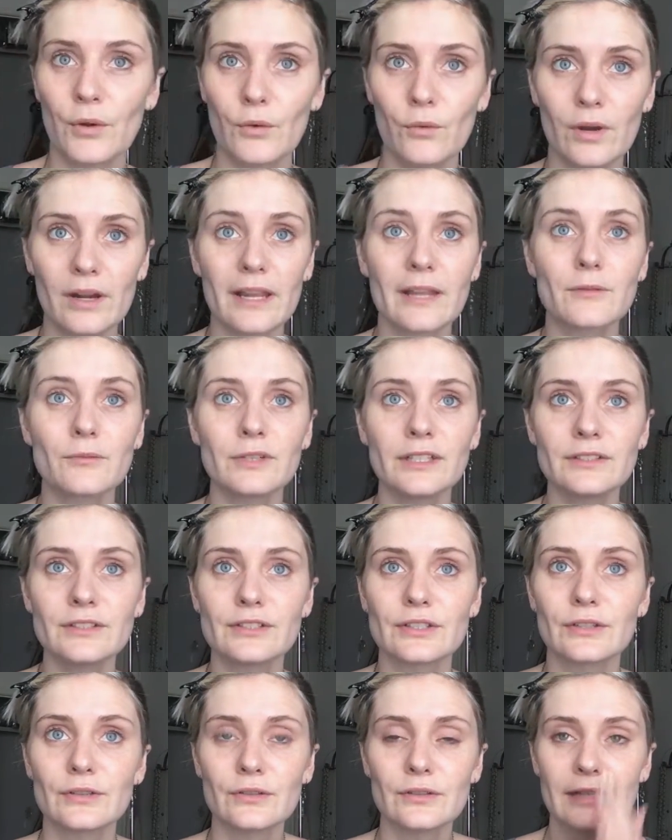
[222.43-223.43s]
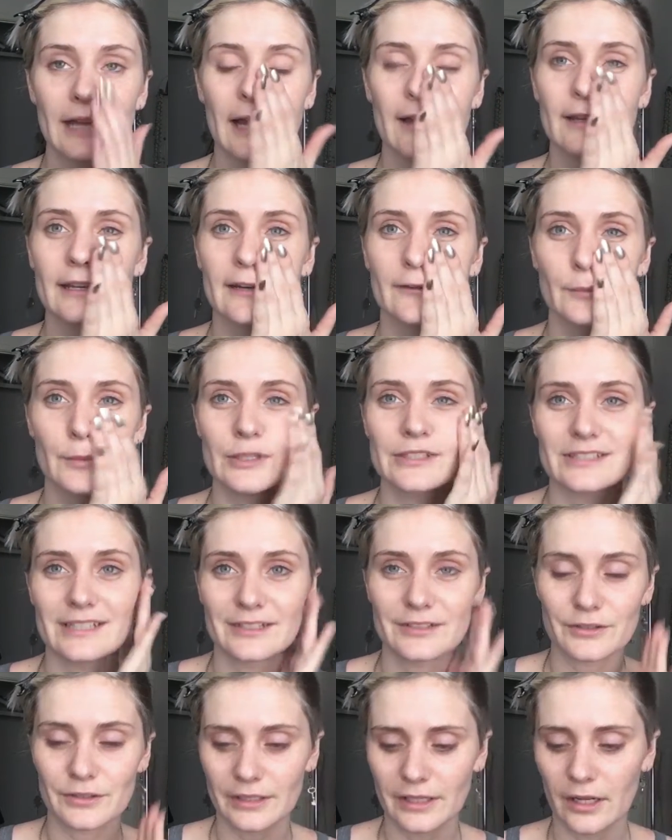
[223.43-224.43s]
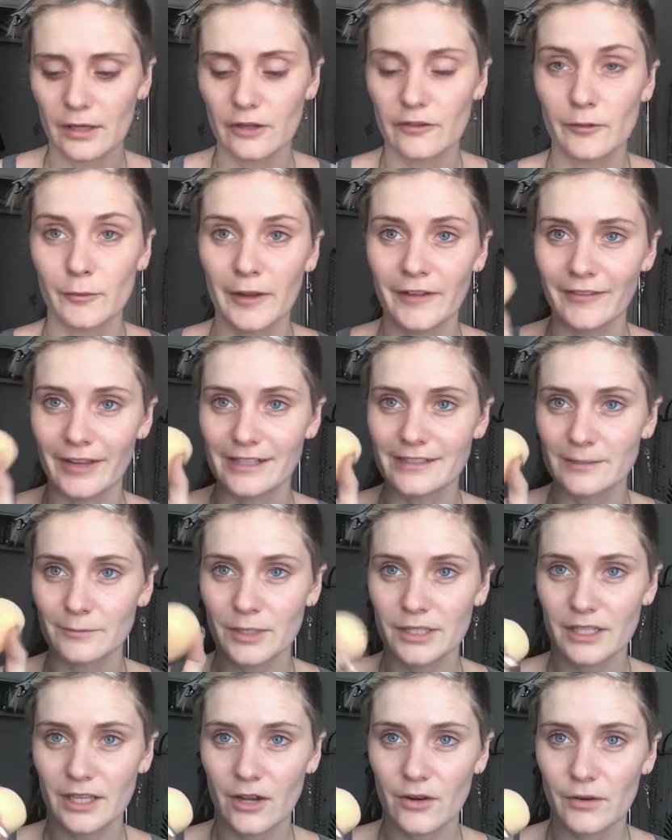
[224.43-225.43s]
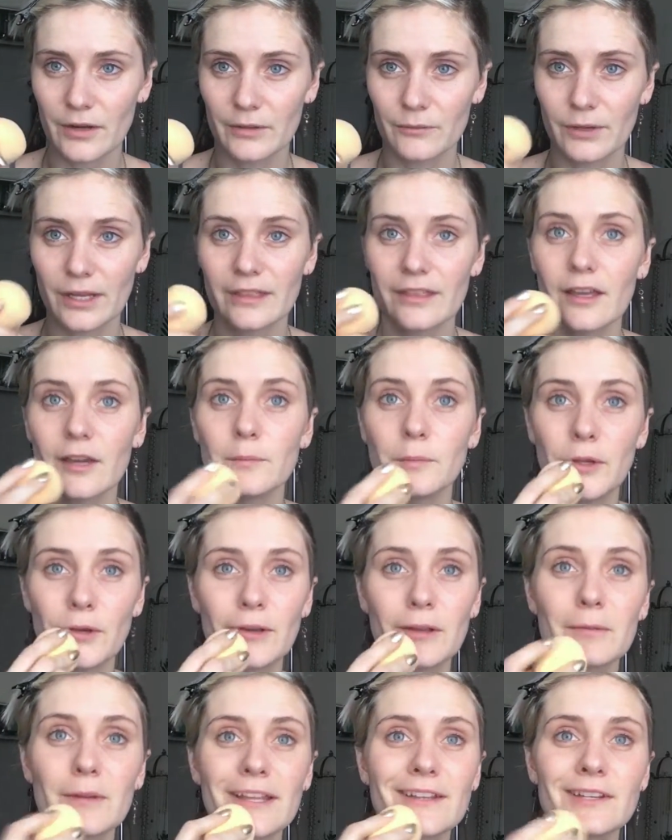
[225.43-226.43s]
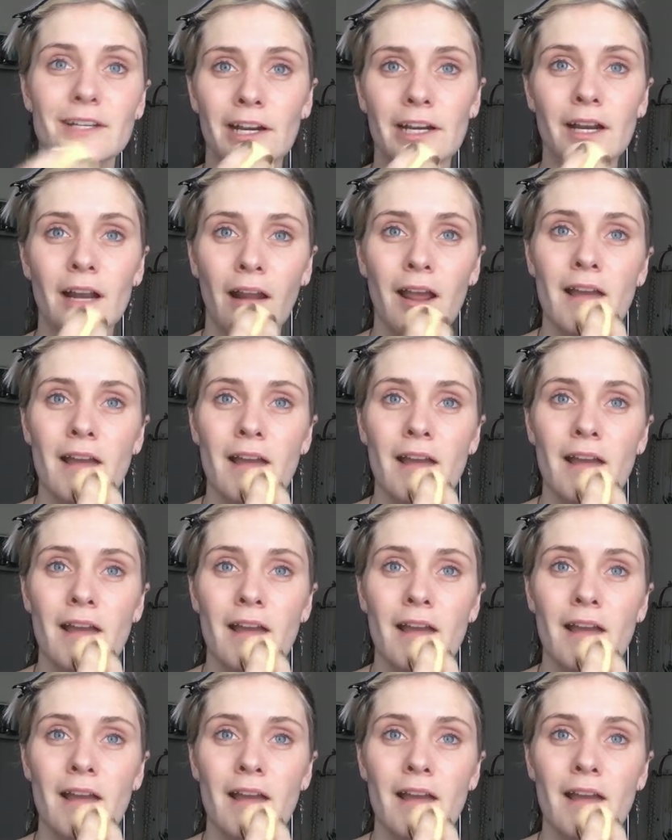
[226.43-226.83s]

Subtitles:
What I will do now that I've put sunscreen all over my face, I'm going to go in with a beauty blender